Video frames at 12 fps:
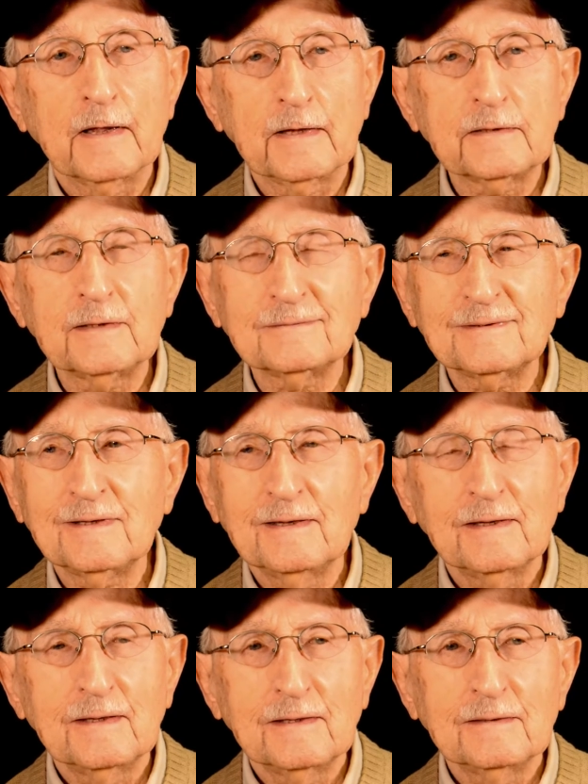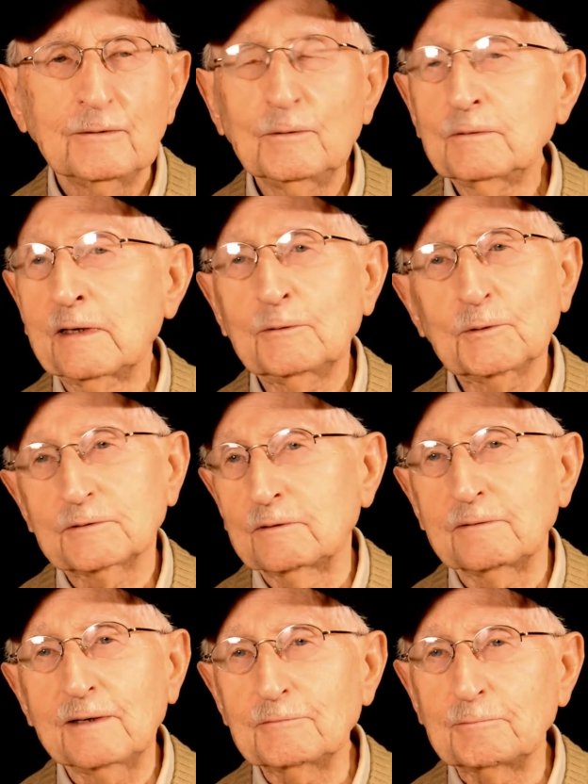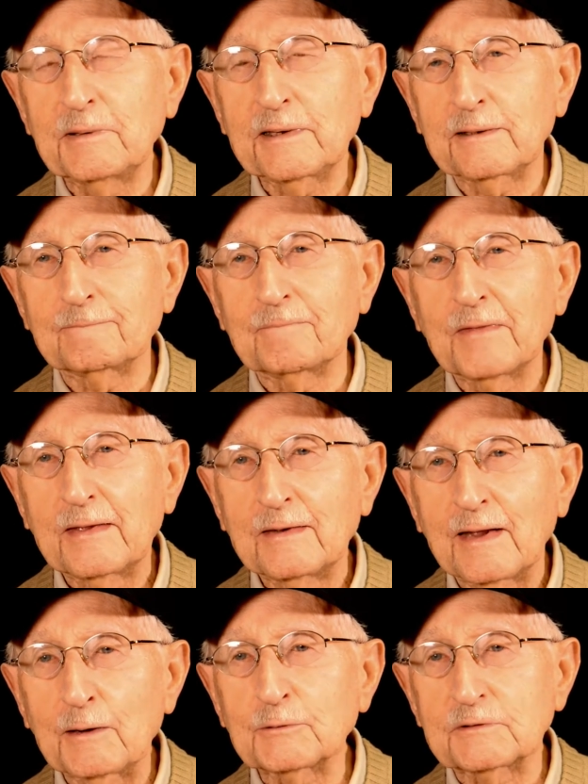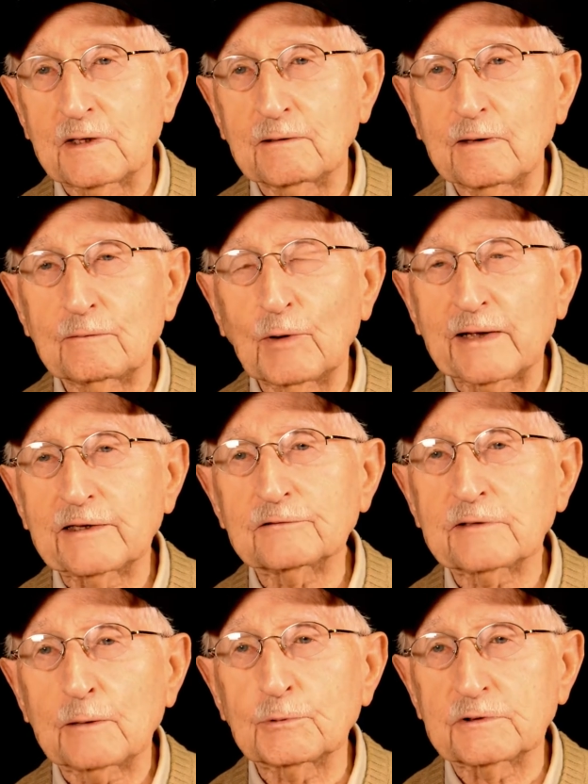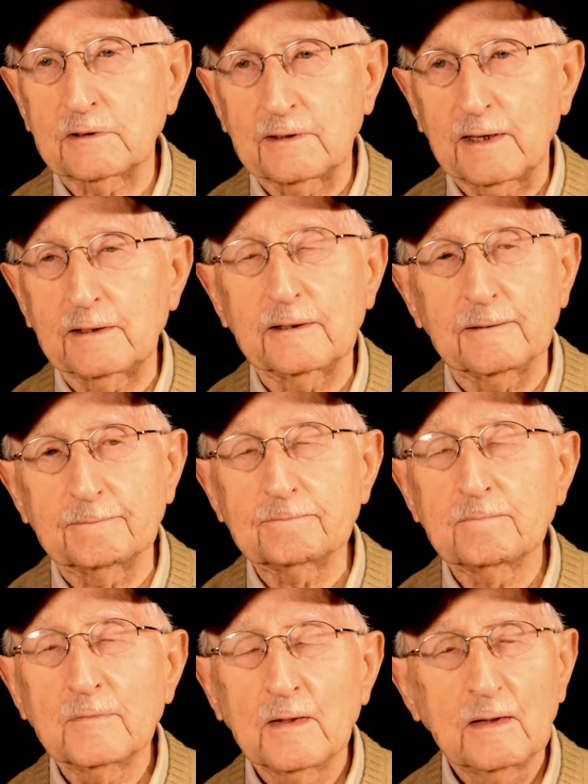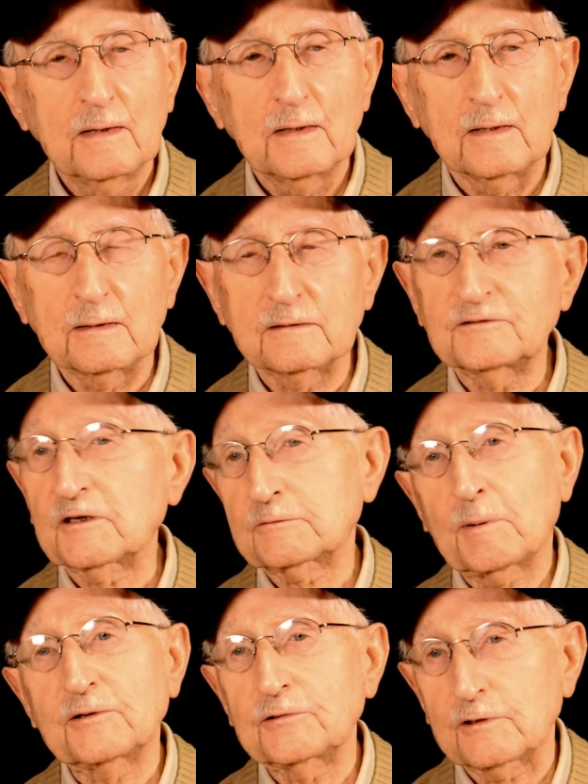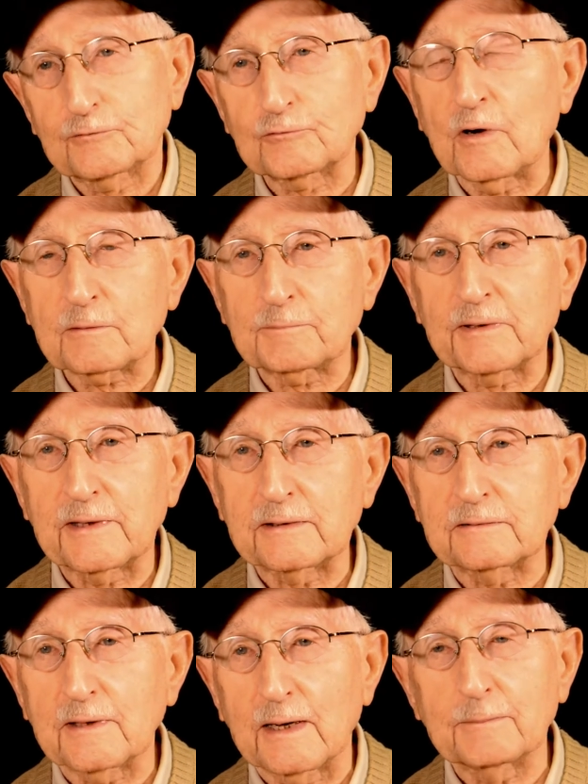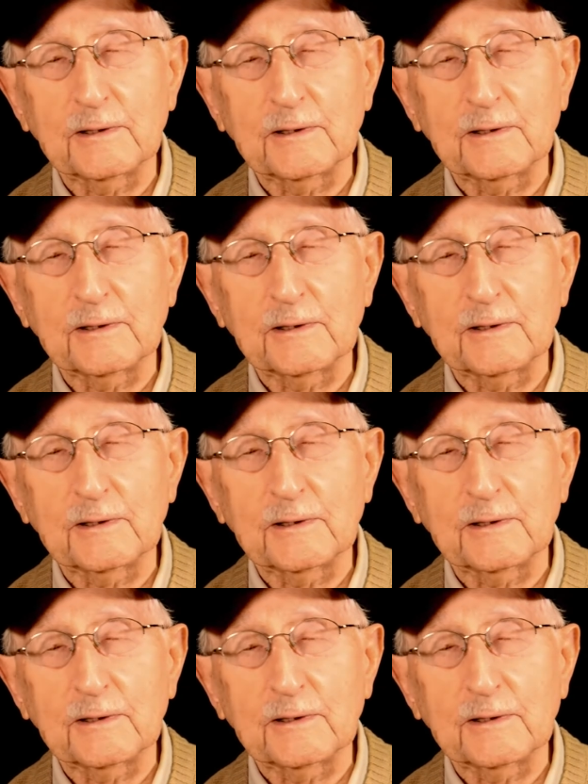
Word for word: I guess all I know is it being I was in a 6x6 truck by that time,